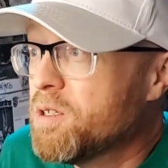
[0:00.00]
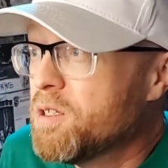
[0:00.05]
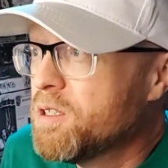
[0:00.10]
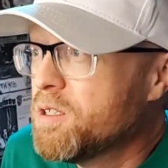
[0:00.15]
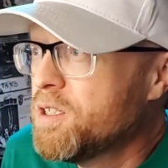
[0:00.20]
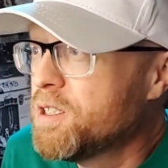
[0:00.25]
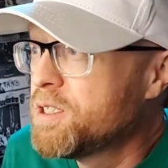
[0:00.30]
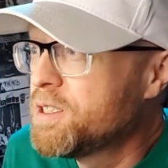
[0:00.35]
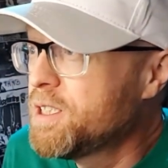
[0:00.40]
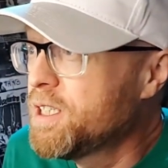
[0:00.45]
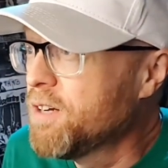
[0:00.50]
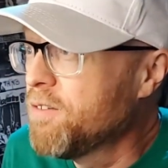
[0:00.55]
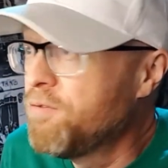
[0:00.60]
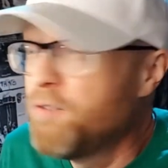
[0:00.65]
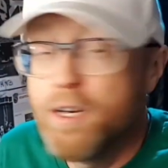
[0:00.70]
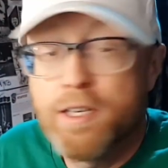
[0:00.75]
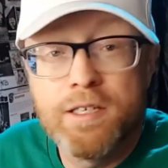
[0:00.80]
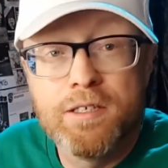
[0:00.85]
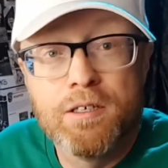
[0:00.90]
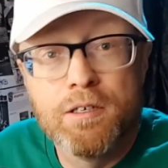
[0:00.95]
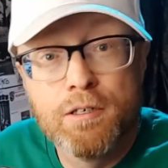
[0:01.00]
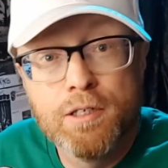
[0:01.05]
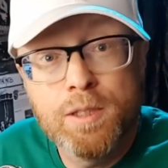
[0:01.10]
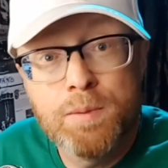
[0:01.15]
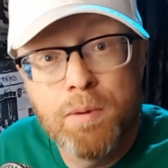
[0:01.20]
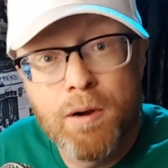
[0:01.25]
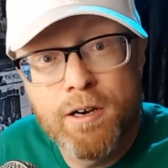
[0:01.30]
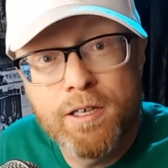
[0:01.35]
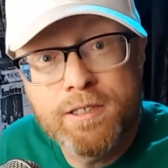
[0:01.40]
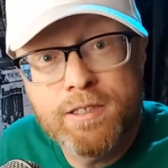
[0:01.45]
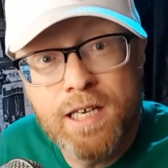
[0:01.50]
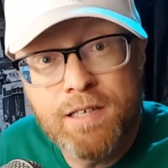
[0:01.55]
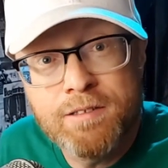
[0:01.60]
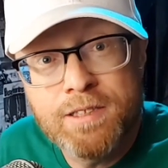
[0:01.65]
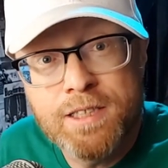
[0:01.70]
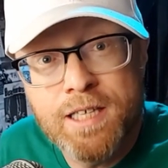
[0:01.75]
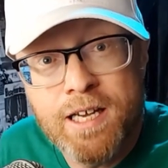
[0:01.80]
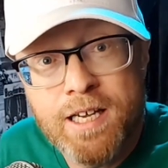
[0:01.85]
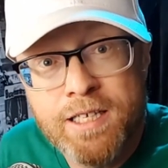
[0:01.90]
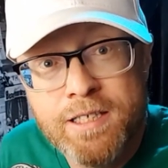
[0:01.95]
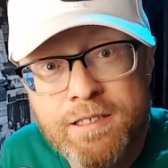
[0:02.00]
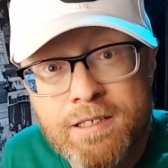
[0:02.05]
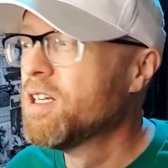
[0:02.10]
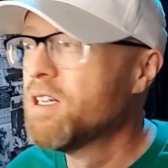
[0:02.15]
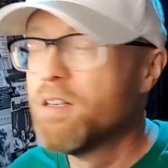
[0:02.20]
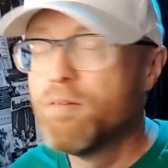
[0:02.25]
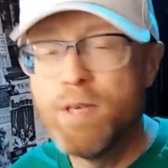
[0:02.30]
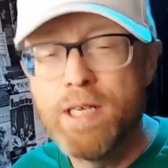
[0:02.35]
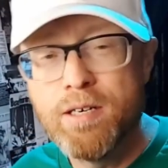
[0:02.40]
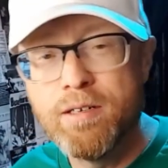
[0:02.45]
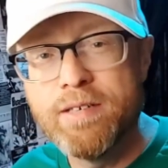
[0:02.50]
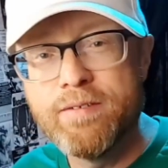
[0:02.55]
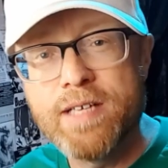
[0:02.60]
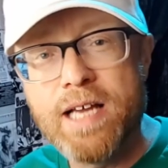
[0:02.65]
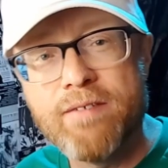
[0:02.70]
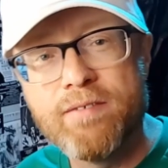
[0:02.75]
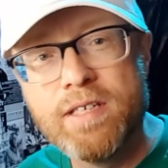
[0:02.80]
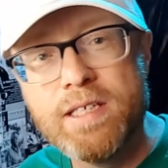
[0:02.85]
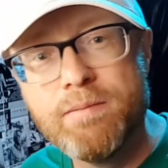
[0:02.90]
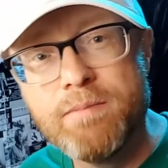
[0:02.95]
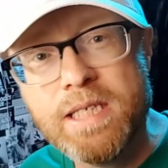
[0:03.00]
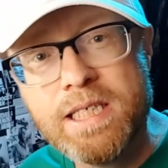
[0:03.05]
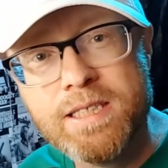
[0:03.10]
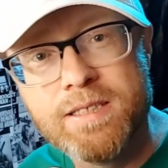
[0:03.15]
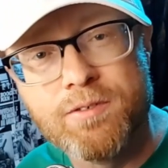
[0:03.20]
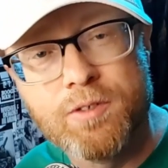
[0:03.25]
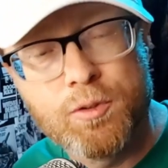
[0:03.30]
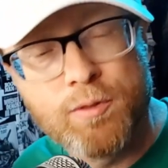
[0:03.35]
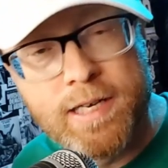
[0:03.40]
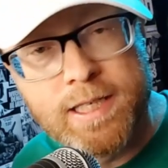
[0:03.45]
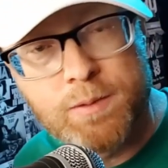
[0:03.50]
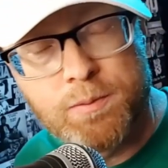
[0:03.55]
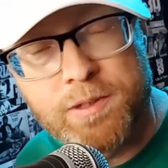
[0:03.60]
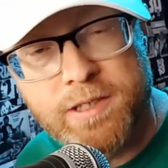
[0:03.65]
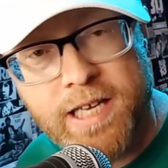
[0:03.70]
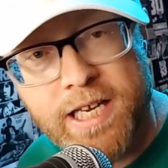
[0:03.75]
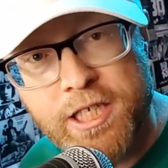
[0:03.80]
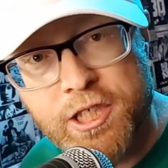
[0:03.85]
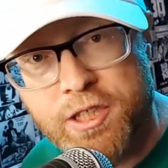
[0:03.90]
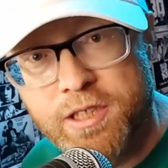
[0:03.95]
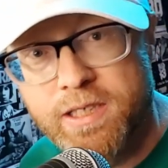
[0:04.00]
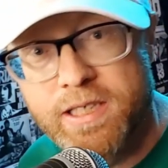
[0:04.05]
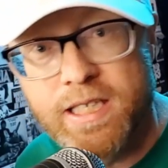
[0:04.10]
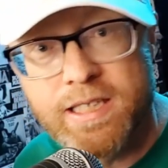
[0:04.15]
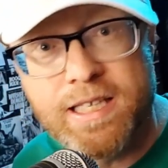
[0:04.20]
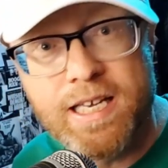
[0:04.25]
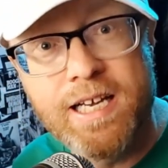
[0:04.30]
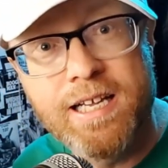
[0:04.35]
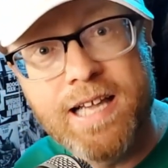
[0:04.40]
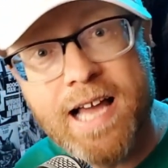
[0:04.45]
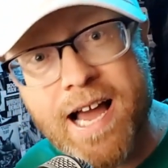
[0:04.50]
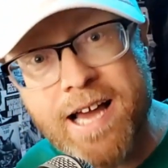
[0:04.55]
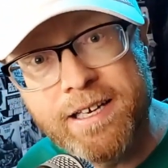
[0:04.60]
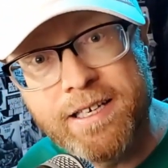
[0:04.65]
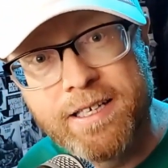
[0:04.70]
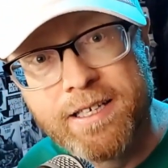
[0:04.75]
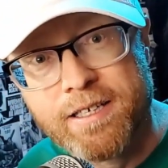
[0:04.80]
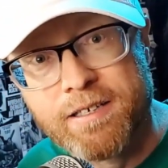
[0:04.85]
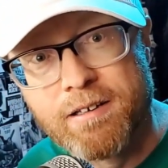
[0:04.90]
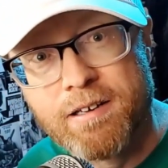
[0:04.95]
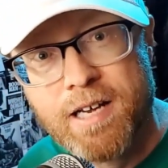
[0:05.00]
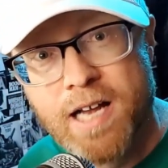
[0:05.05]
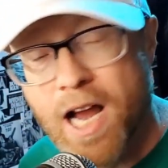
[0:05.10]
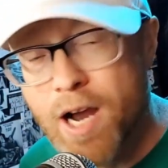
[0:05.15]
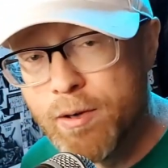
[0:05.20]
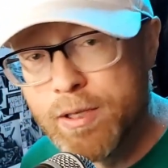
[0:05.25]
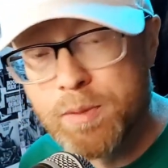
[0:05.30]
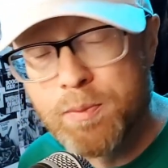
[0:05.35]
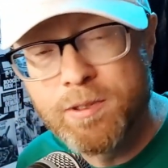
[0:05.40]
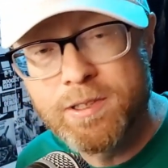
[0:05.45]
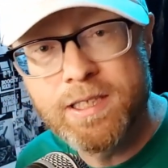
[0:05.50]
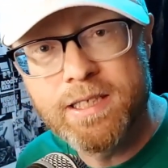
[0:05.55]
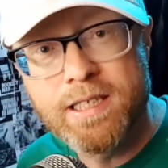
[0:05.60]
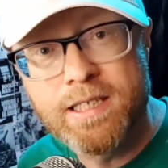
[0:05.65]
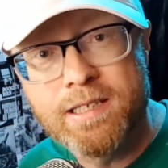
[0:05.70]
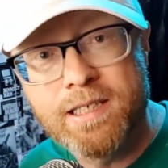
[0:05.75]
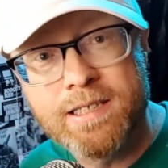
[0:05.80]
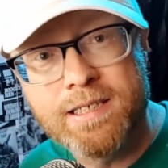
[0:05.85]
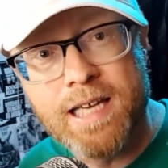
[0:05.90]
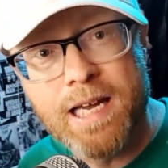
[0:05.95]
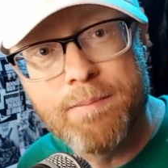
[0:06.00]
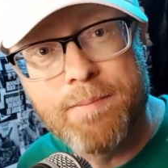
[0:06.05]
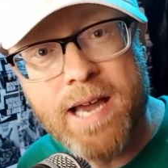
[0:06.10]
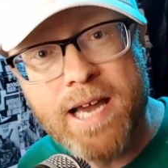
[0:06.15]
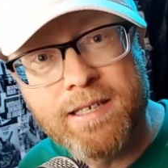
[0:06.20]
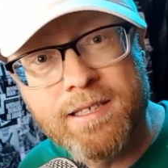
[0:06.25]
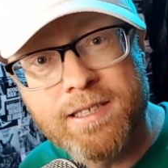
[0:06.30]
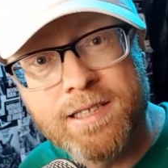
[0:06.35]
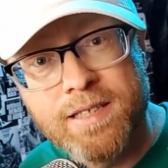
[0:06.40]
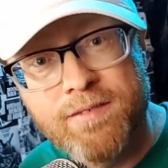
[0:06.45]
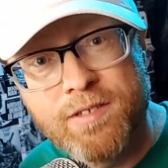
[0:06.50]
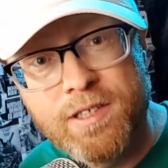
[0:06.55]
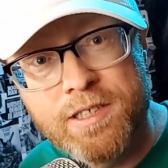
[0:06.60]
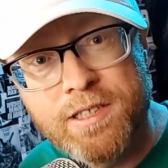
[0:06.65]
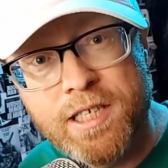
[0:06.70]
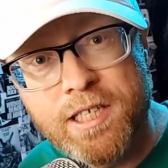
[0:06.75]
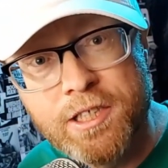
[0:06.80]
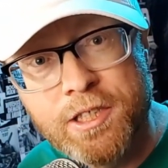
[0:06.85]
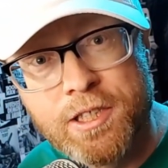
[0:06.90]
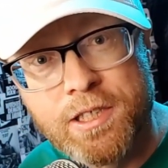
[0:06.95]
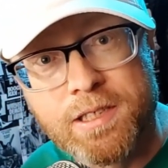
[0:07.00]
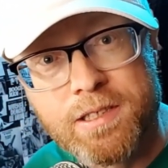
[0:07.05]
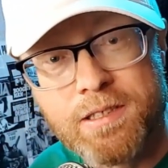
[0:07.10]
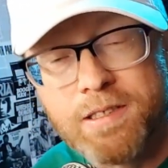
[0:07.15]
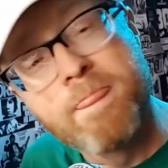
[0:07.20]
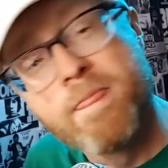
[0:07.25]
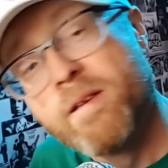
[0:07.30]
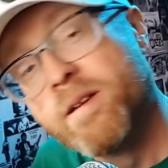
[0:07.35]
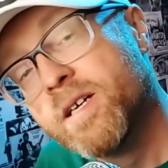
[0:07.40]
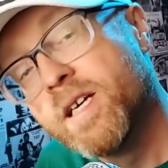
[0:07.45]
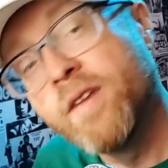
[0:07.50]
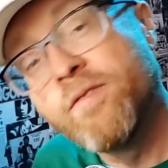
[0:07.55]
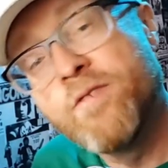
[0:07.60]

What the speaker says: Do you see a fucking hearse parked outside? We don't even have any means of transportation to get the hell out of here. How are we supposed to get this guy back to civilization? If